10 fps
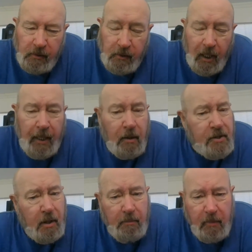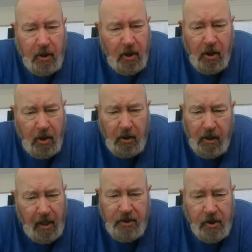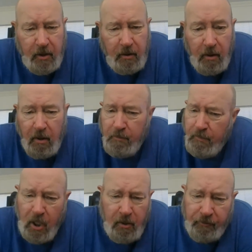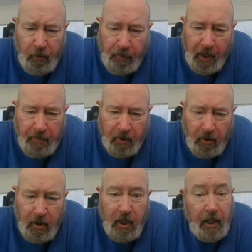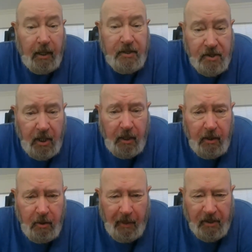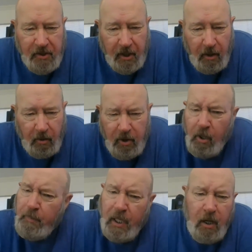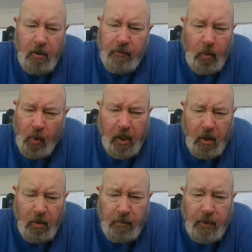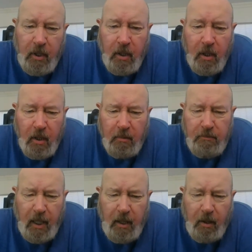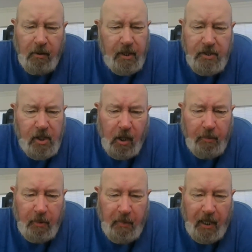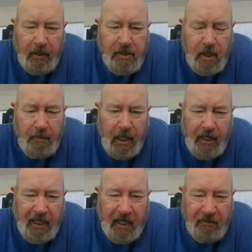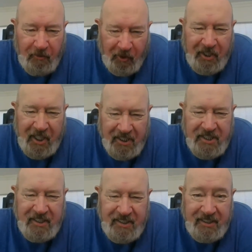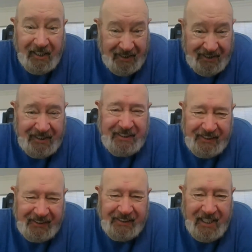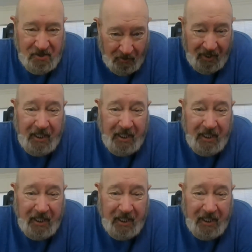I know some good-natured, beautiful people in the state of New Mexico. You've been overwhelmed by all these carpetbaggers coming out of California, ain't you? Huh? That's where they